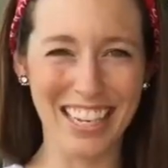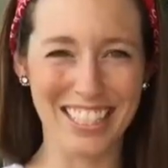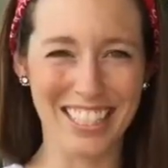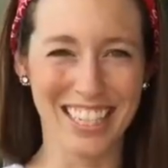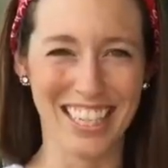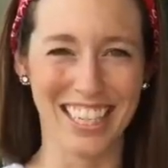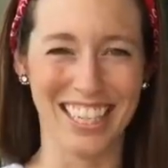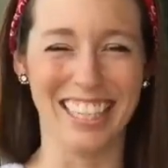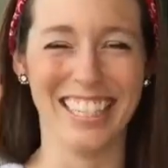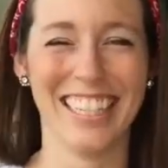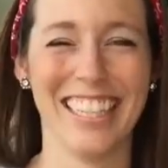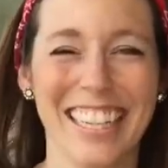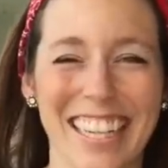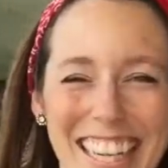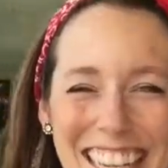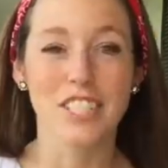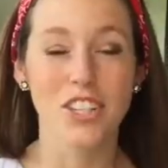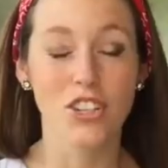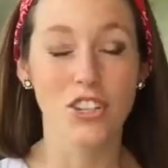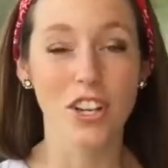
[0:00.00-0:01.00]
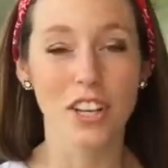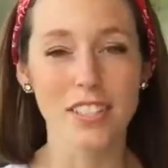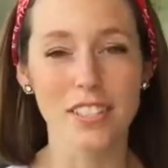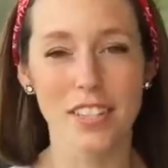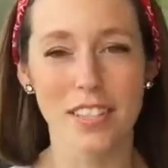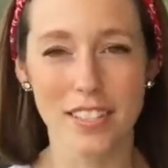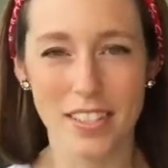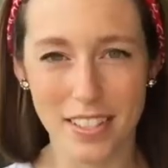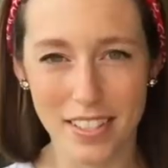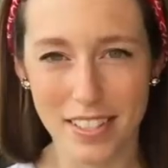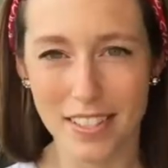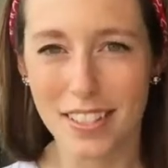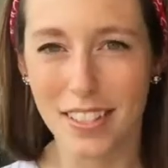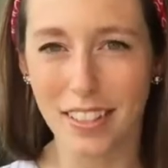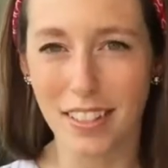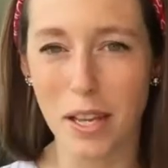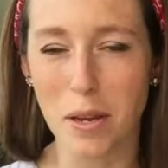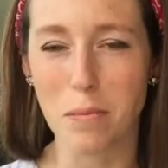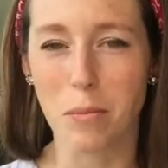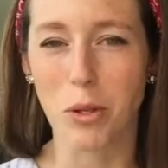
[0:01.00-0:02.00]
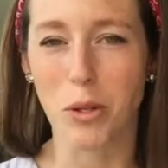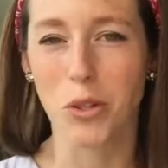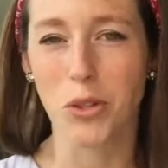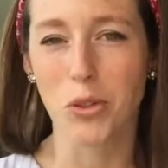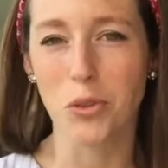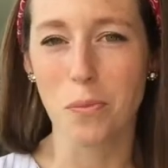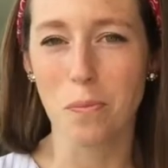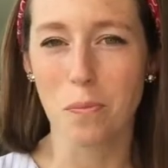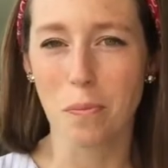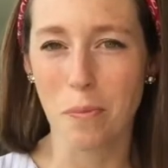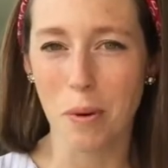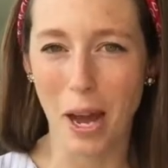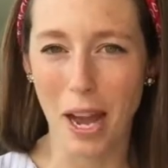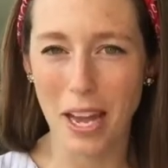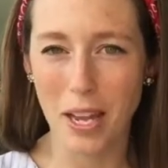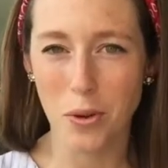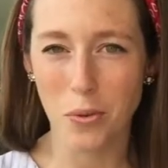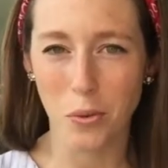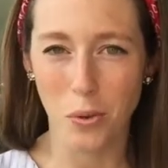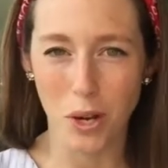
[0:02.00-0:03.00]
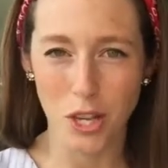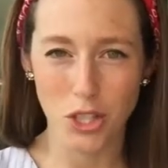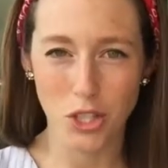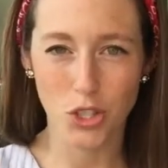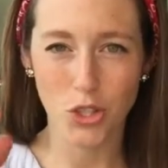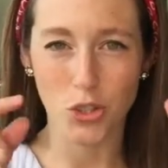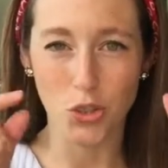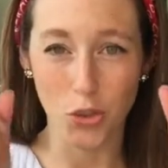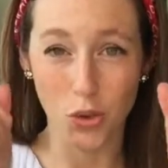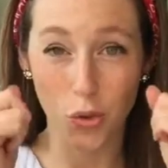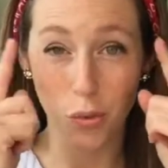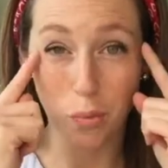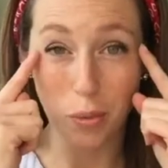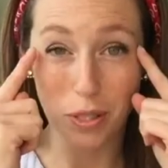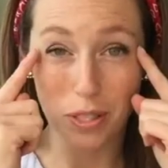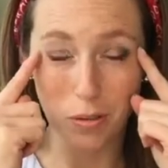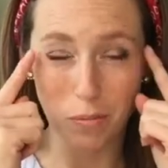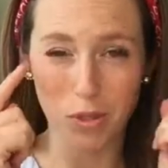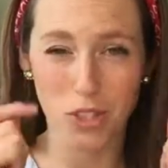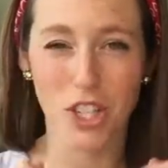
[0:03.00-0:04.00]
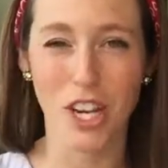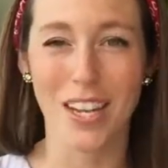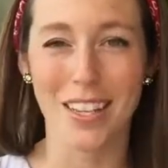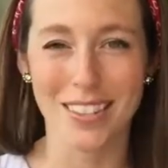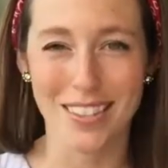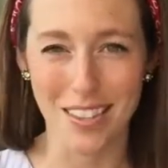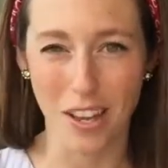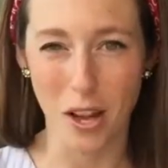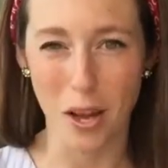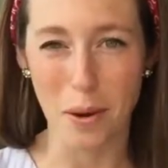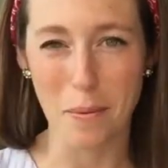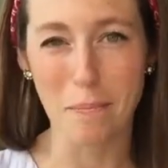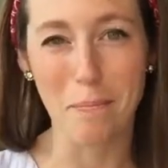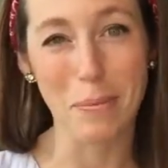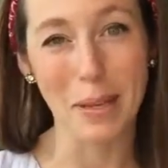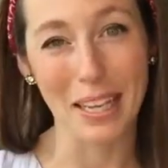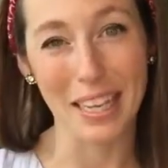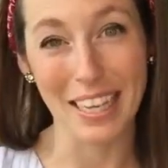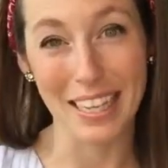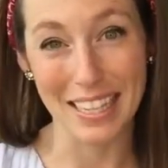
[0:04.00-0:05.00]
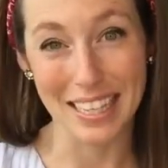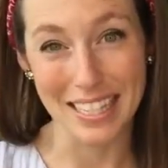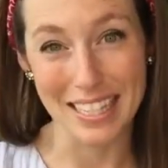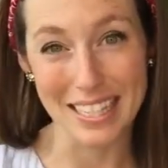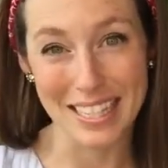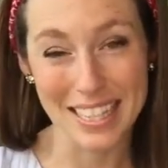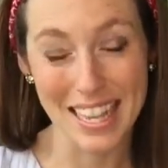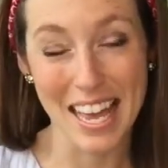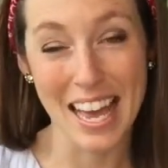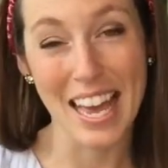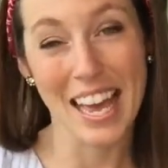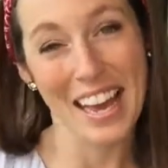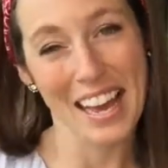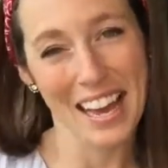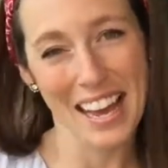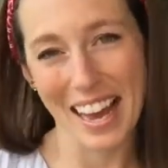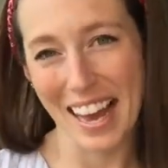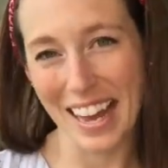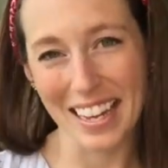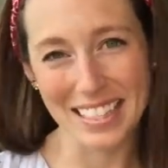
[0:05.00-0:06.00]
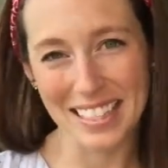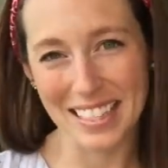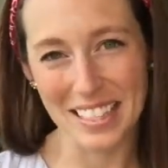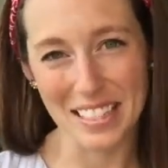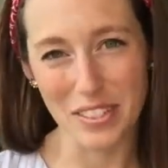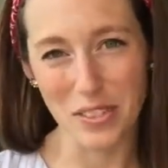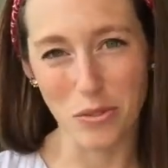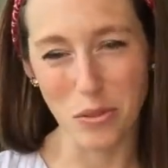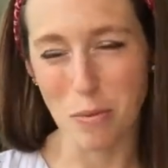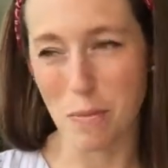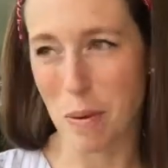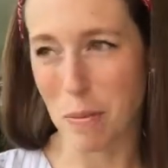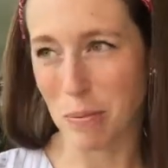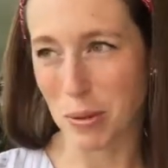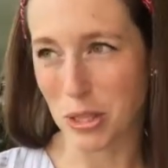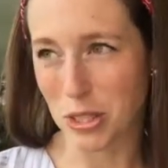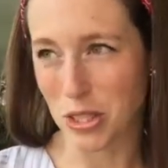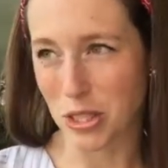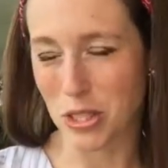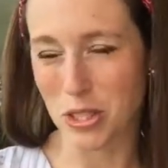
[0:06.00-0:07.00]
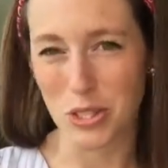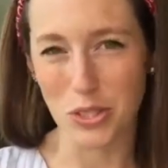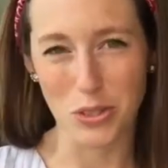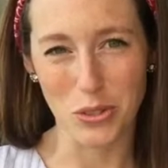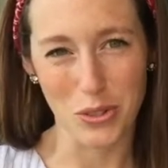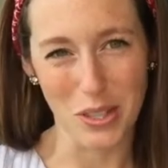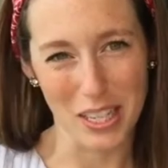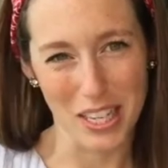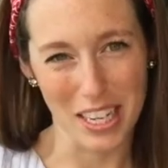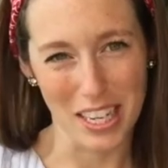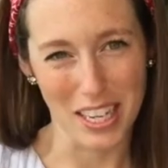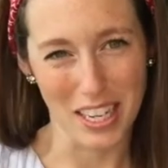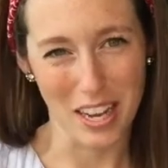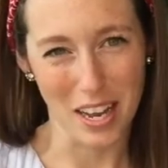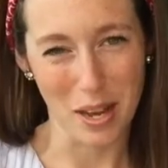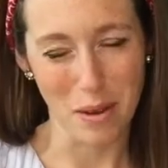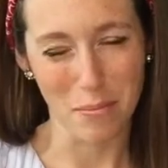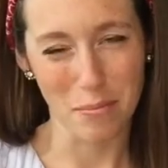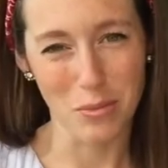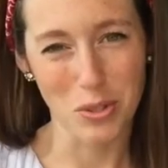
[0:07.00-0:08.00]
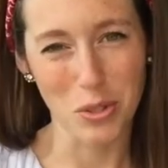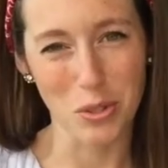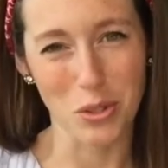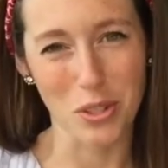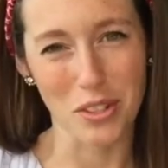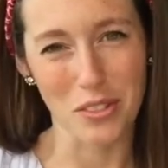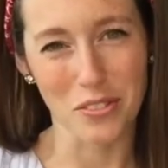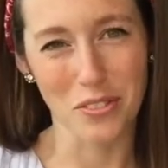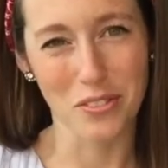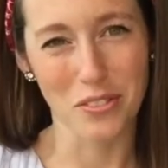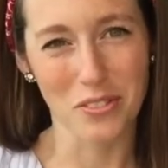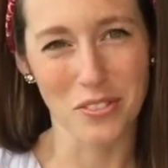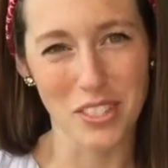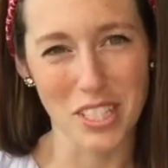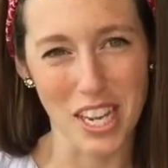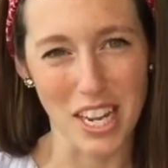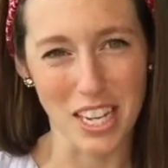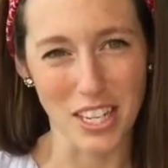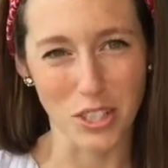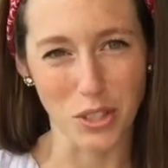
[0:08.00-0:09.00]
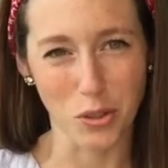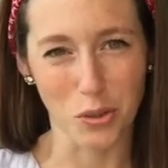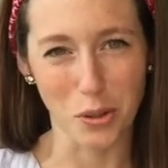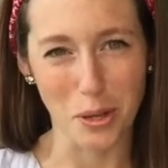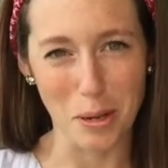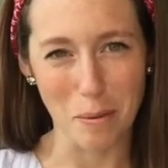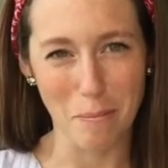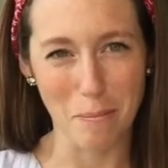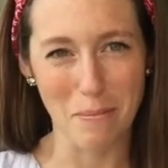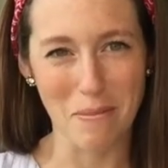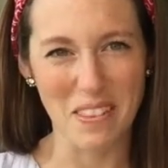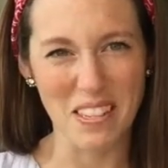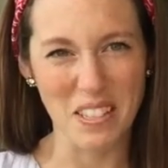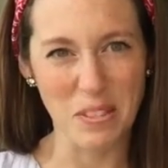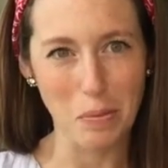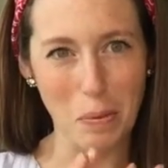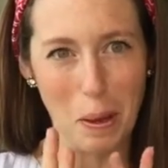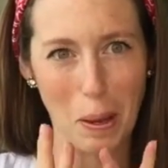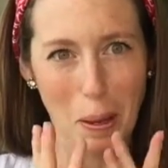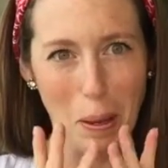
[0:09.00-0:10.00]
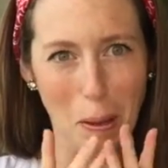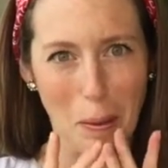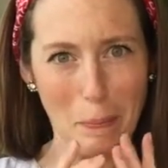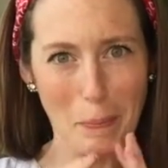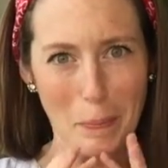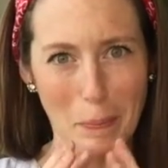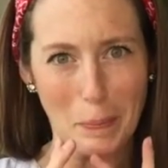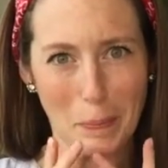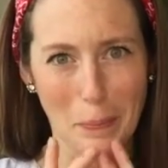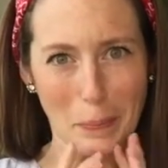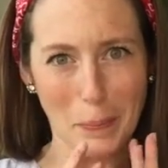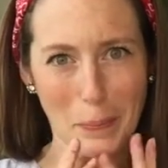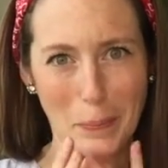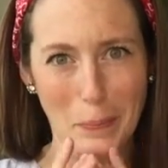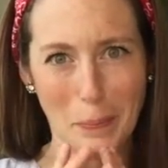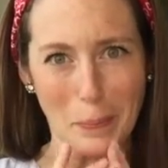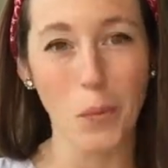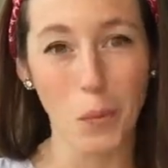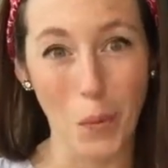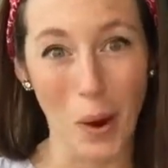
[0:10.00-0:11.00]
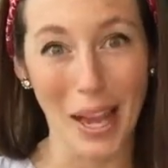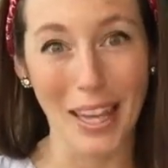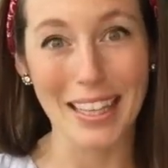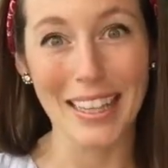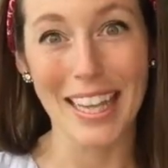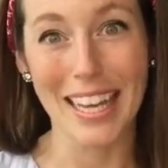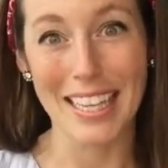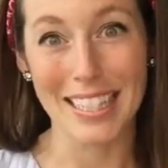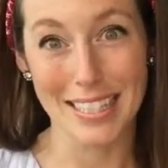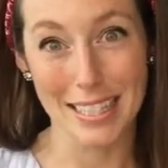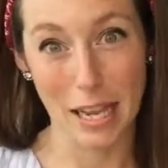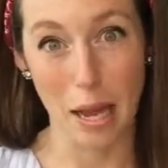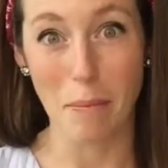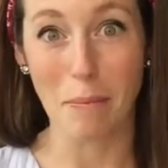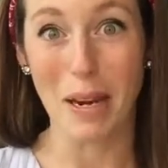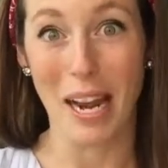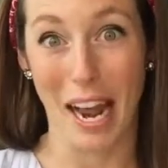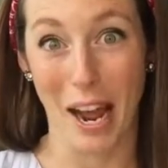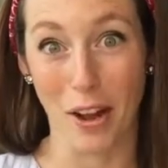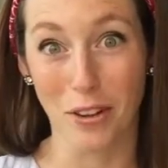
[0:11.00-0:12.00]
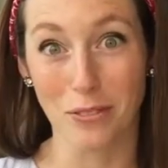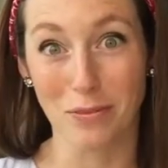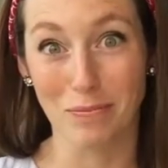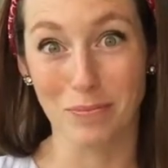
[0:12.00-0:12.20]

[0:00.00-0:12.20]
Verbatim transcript: Action. Just as a disclaimer, you might want to put some shades on because I didn't remember to do any um, sort of tan cream this week. White legs coming out.